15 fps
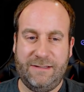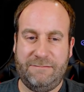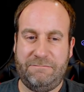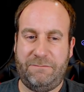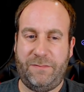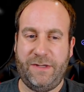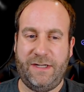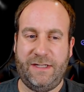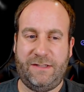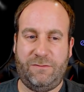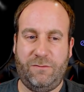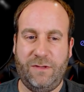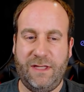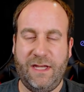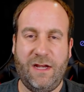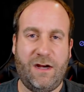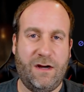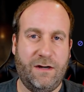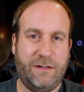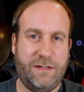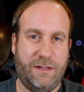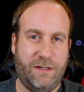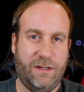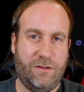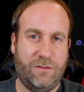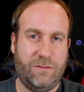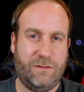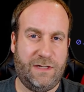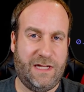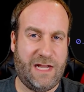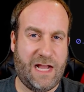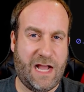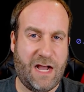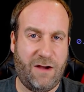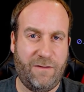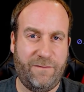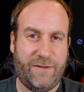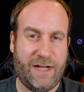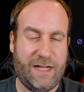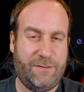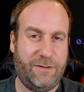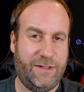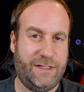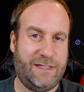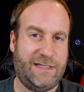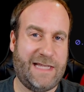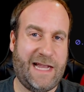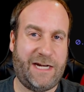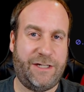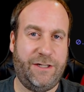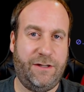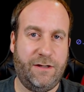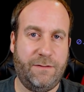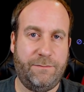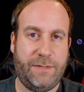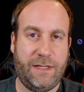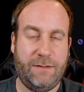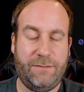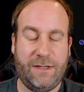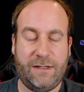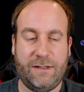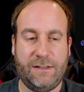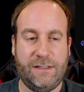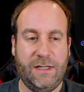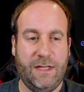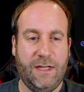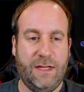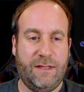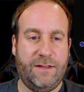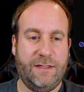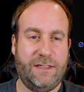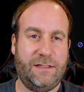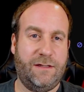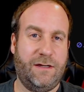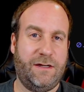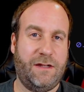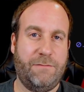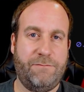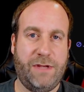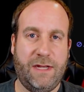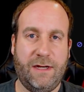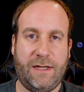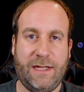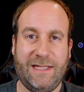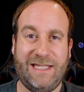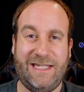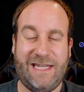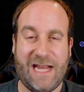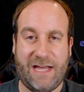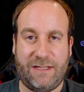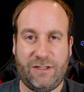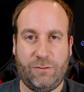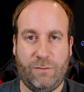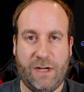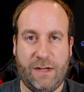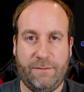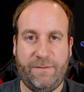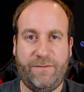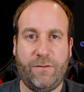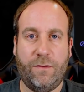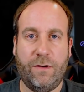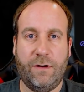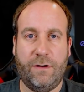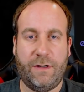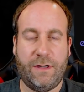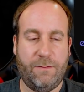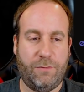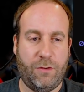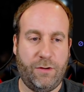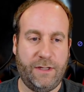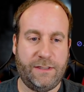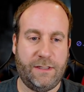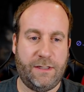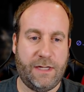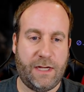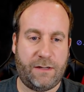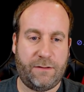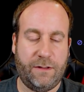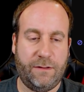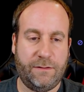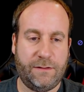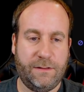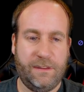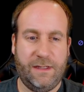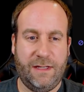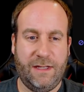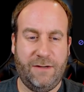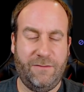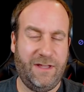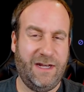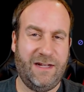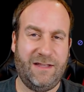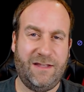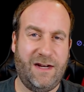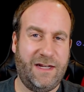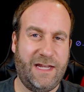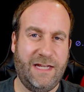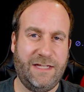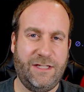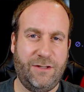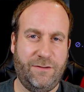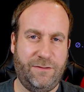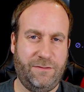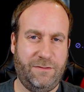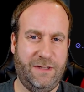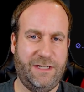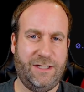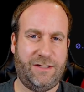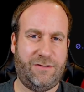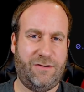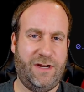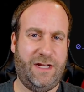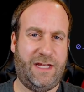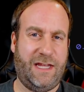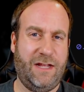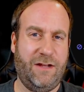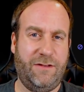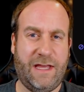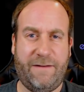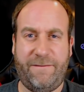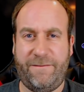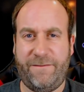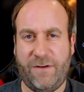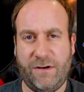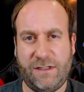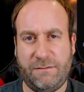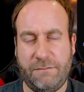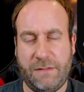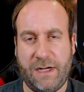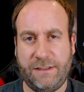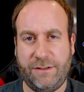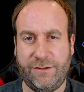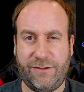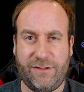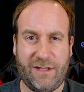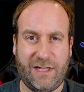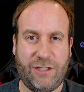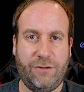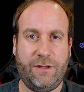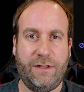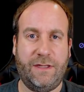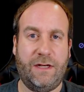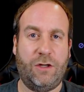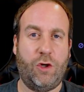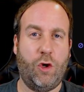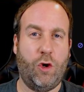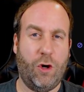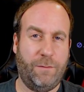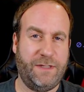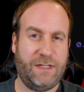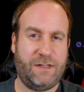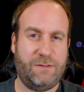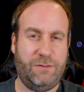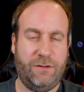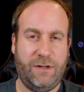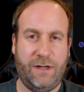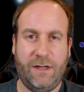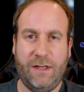but it's really hard to know how viable this is actually going to be, because this is going to compete against Death's Web for your poison necros. And really, in a lot of cases, you're really just trying to kill that first monster so that you can then corpse explode it